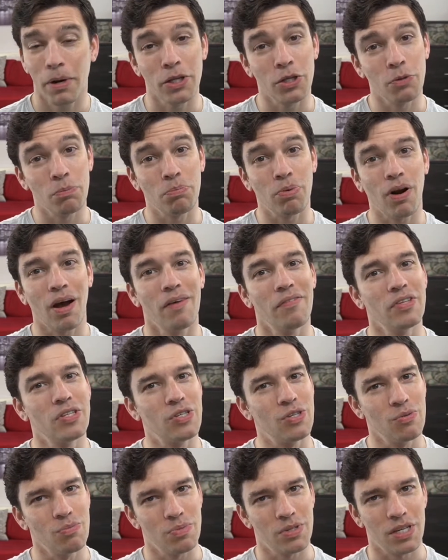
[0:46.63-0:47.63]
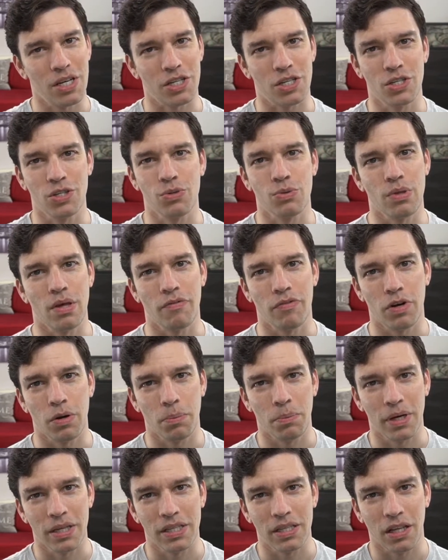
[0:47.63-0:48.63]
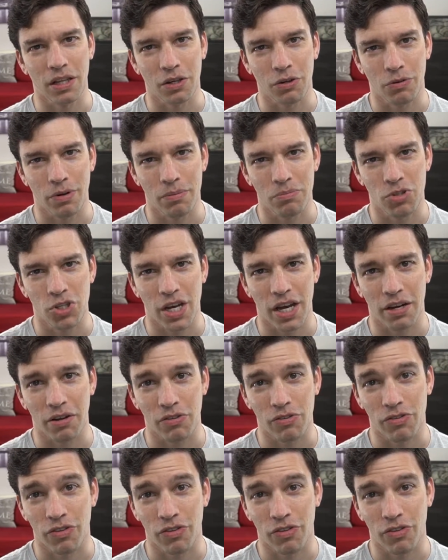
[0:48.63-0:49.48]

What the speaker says: I do private Zoom sessions with everyone on my Telegram channel.